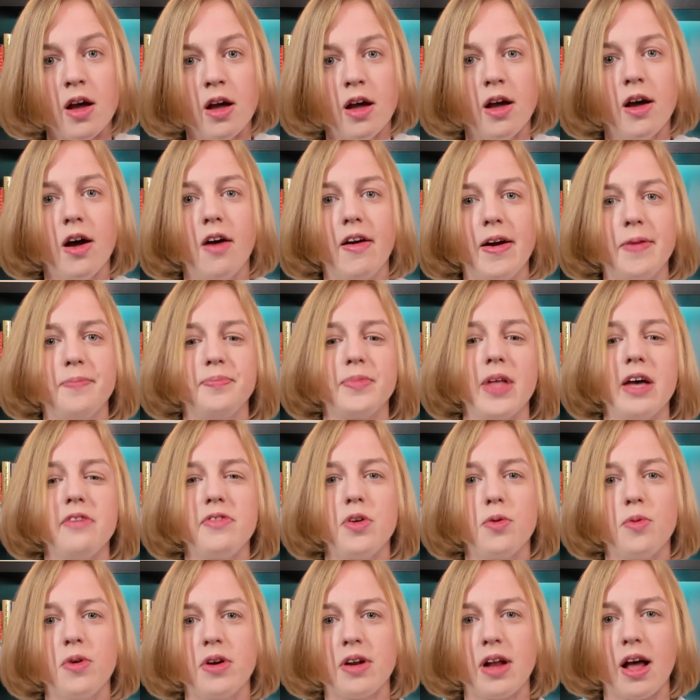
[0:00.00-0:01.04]
All right,
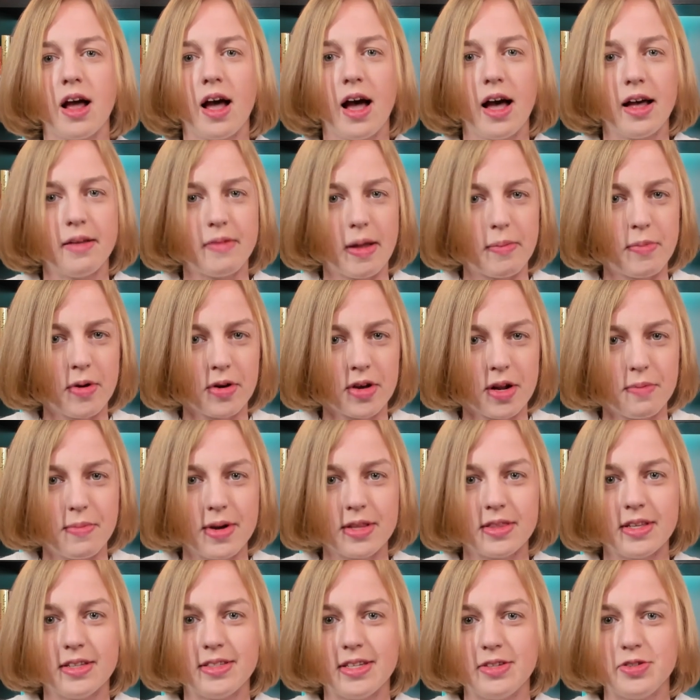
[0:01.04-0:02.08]
everyone, I, am not going to make
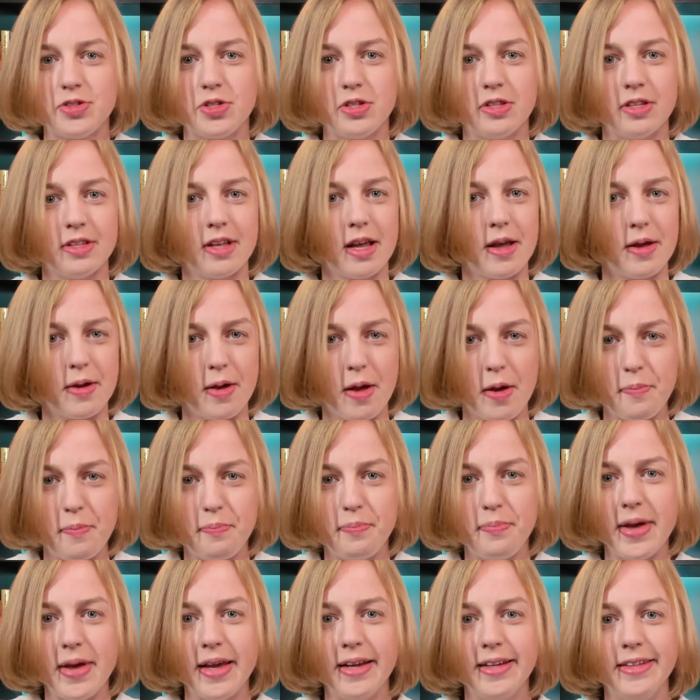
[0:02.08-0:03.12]
this into a, a
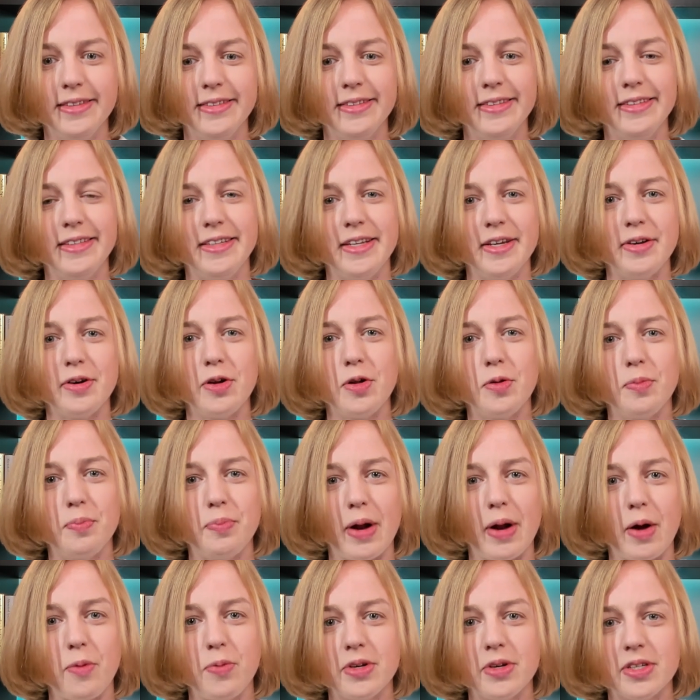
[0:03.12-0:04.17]
big deal,
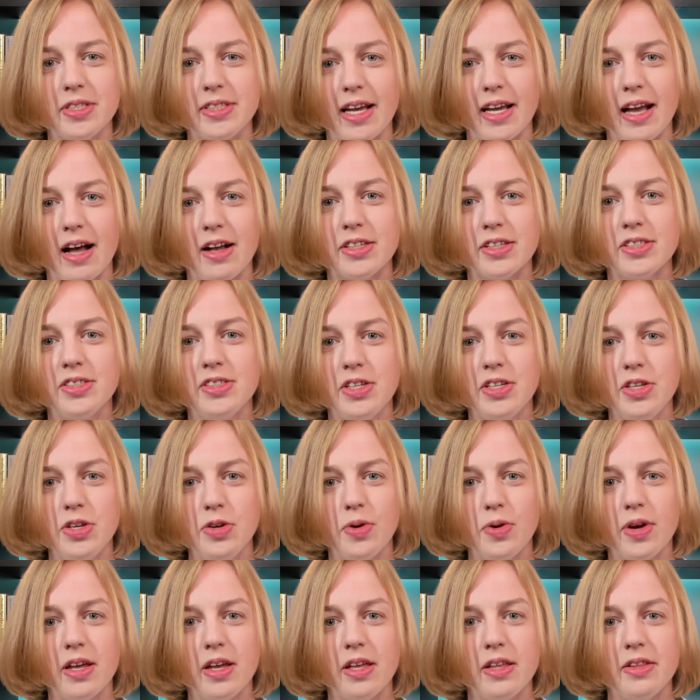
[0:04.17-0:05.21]
but I will say I'll see
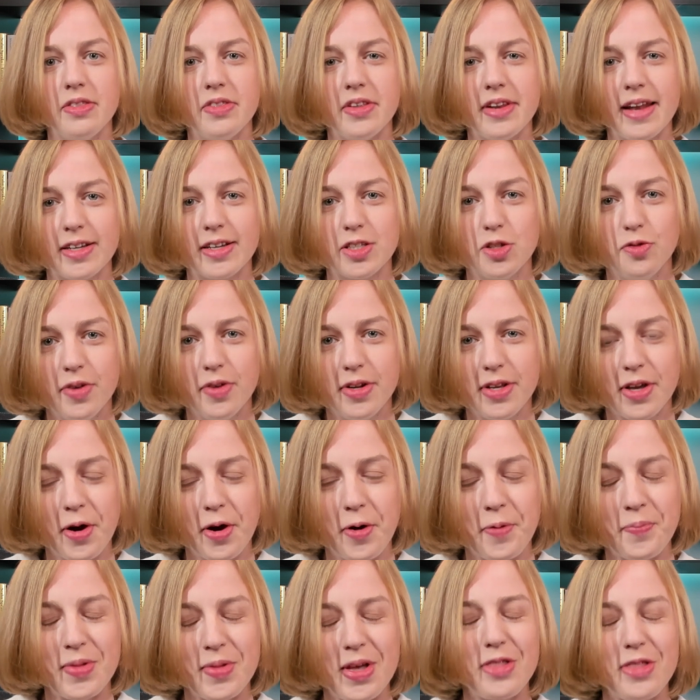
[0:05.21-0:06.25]
you in the next video.